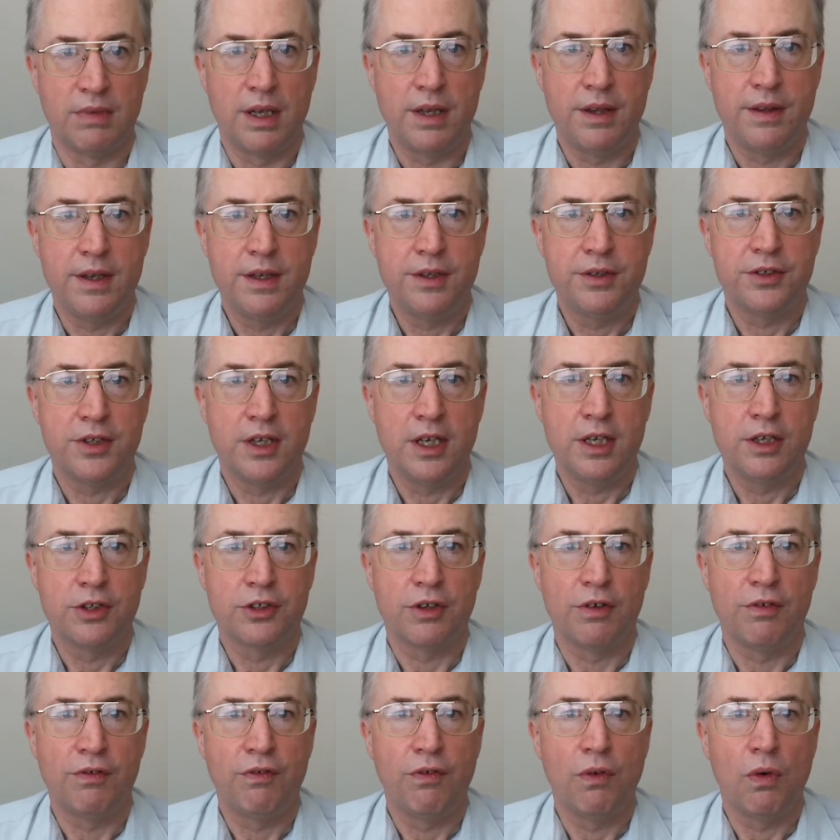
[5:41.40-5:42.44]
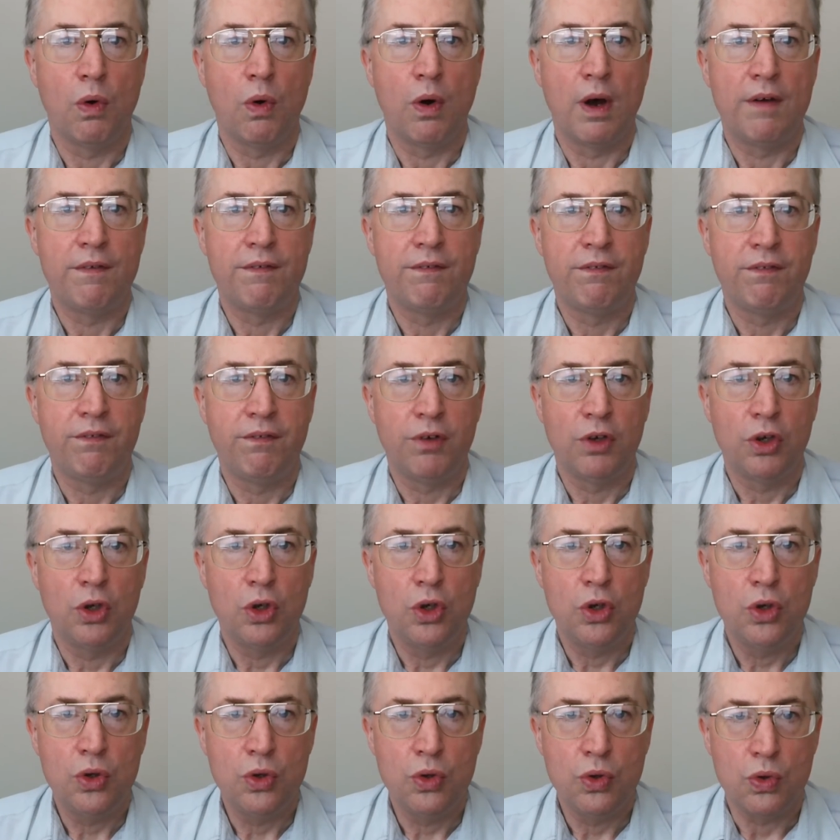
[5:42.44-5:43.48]
This is for
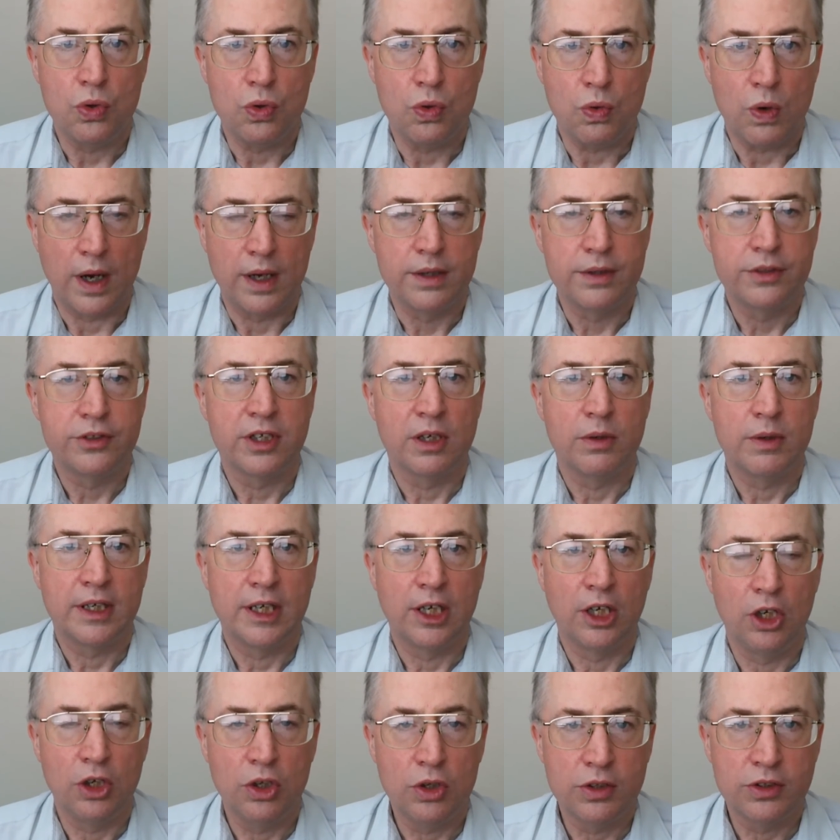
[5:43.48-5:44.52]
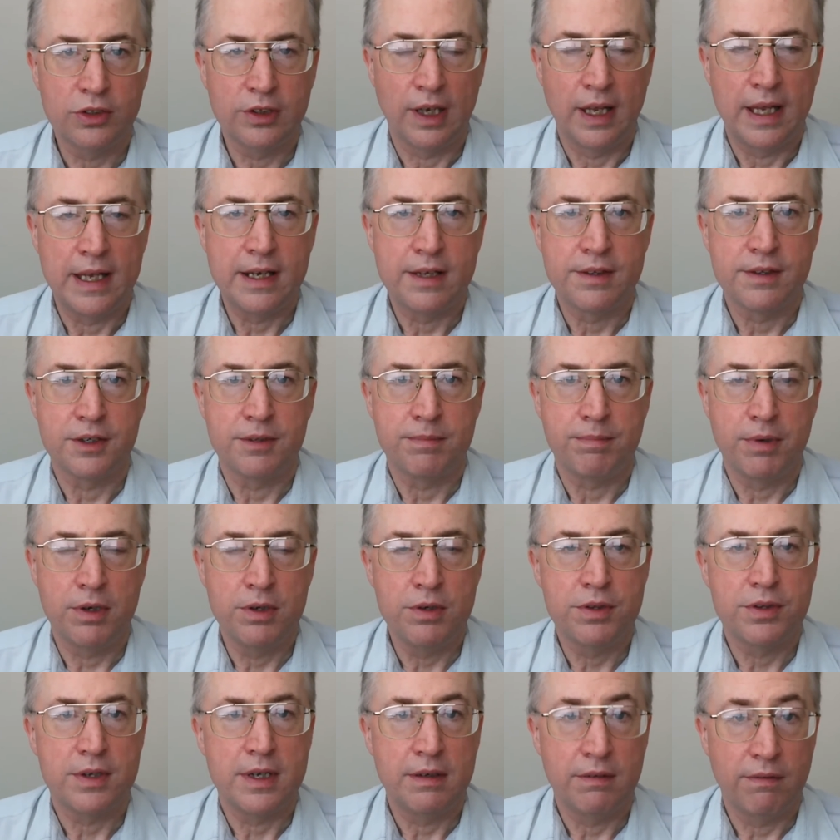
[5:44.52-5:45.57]
so it looks like that
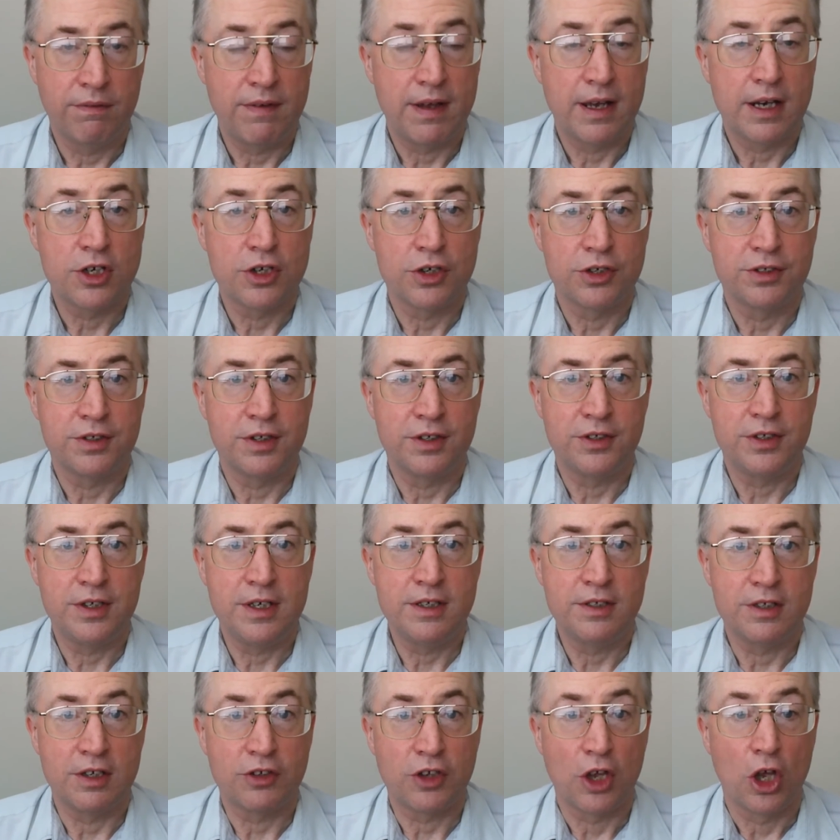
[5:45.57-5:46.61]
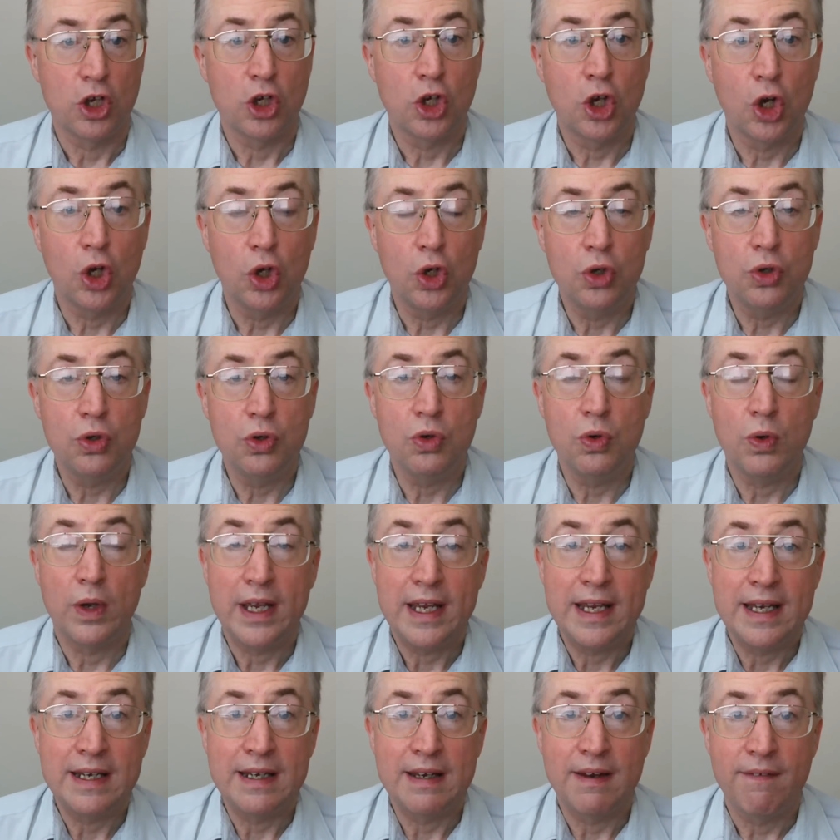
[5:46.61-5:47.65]
both infectious diseases,
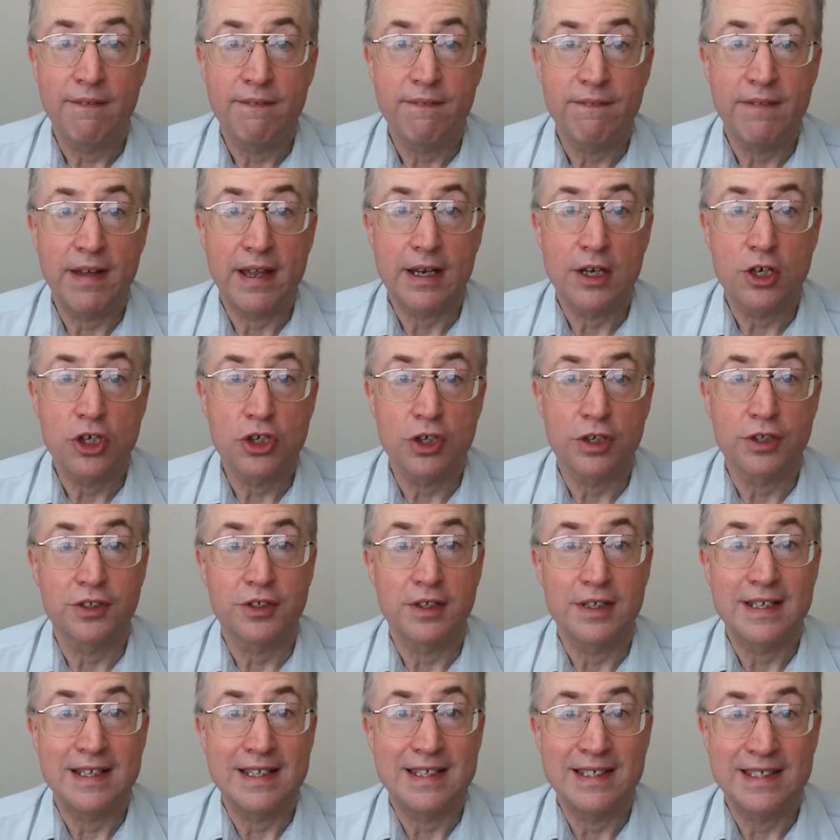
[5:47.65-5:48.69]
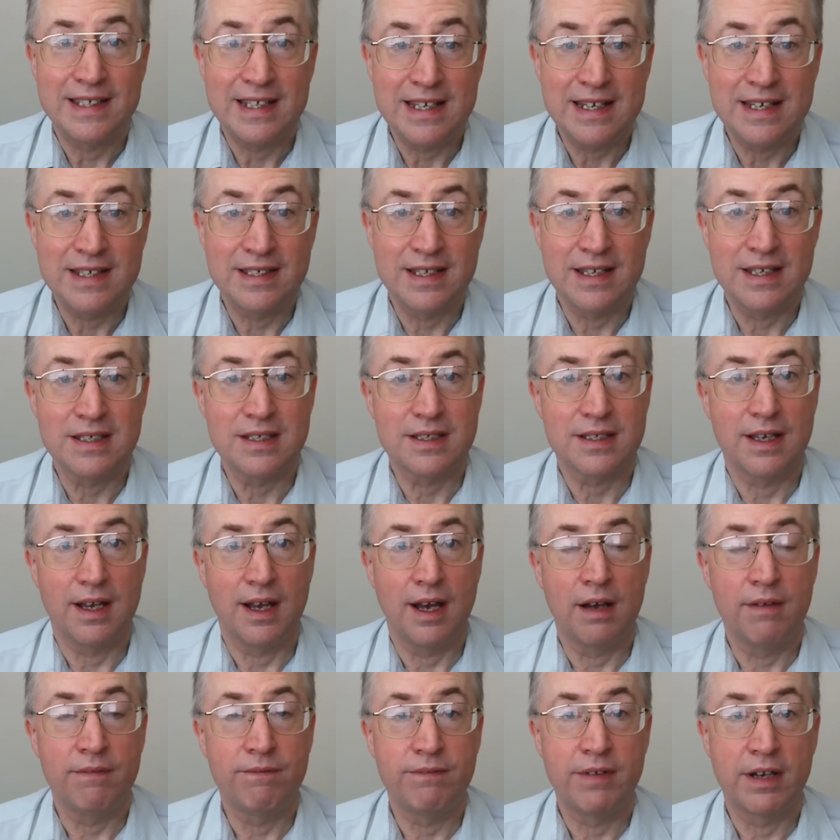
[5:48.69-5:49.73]
infectious diseases,
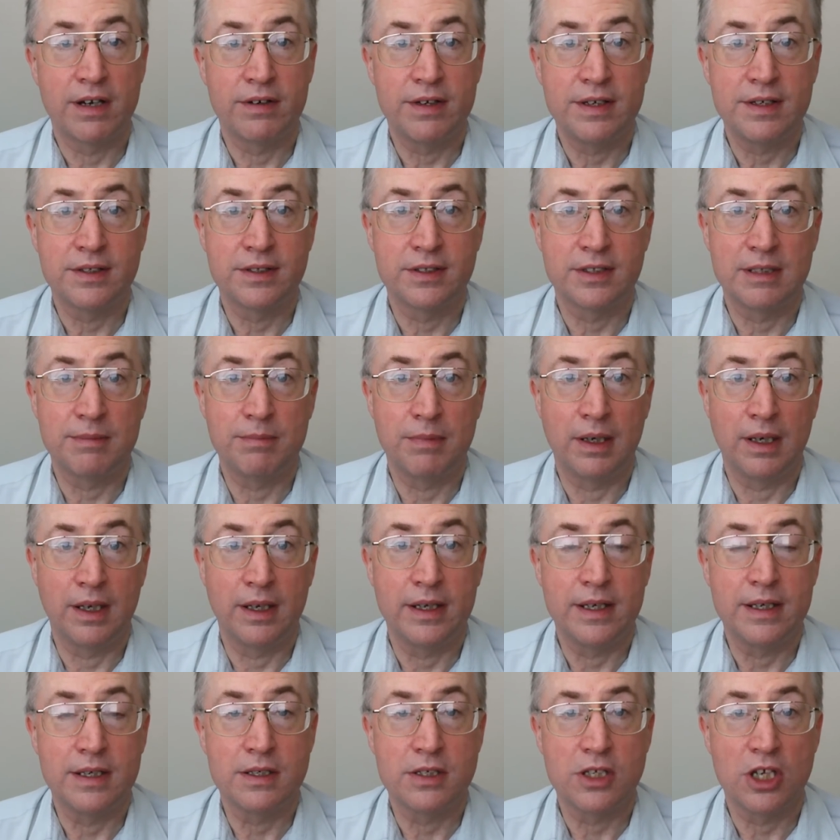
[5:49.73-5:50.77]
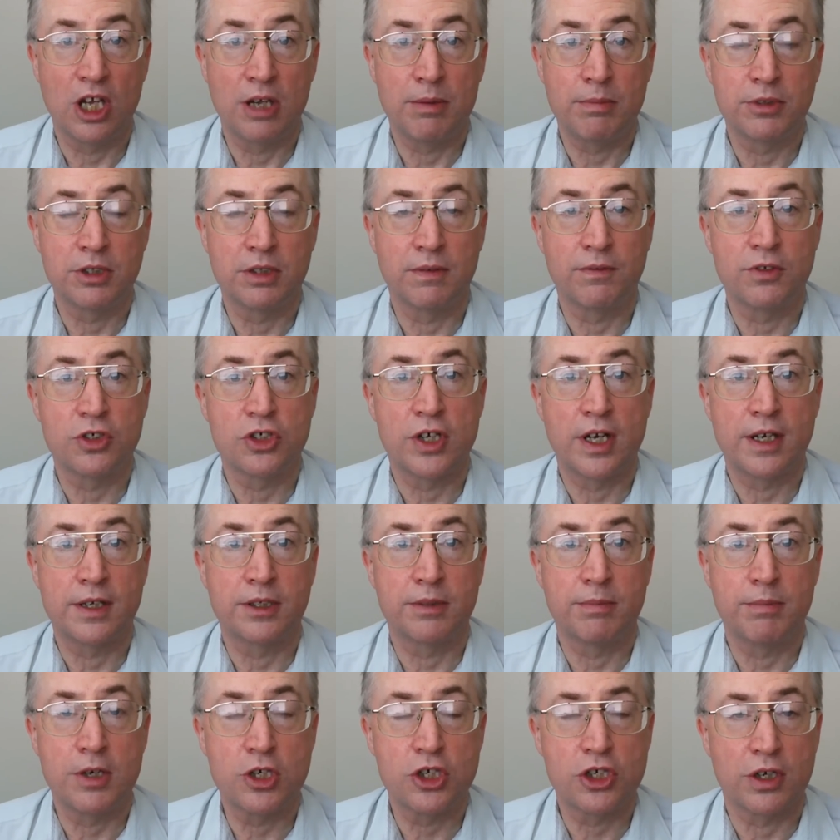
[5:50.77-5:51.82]
are very similar in terms of
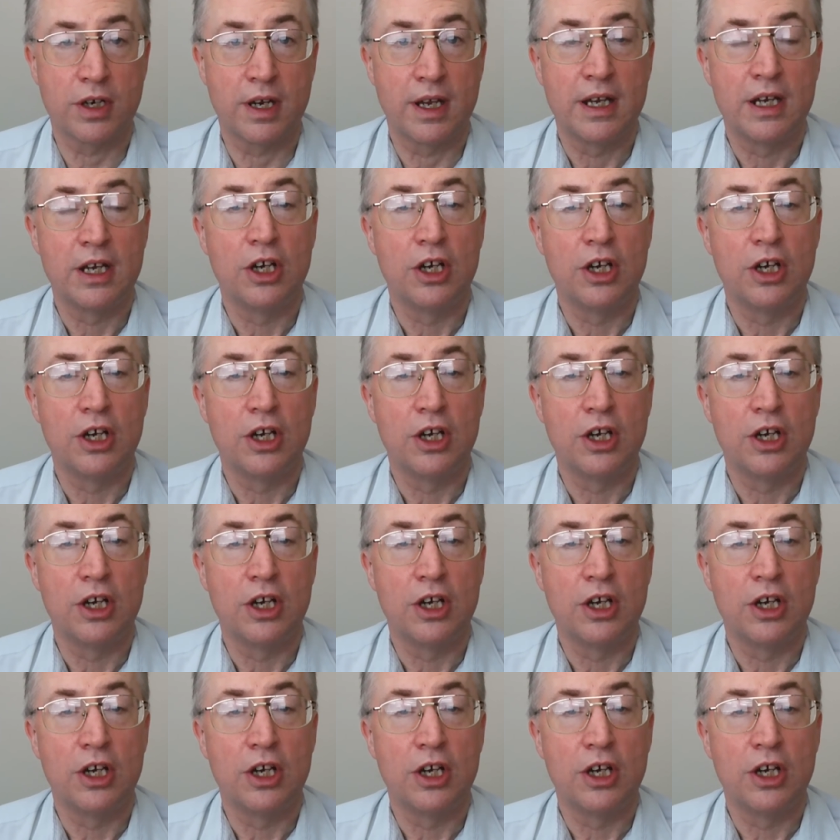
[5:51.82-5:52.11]
transmission.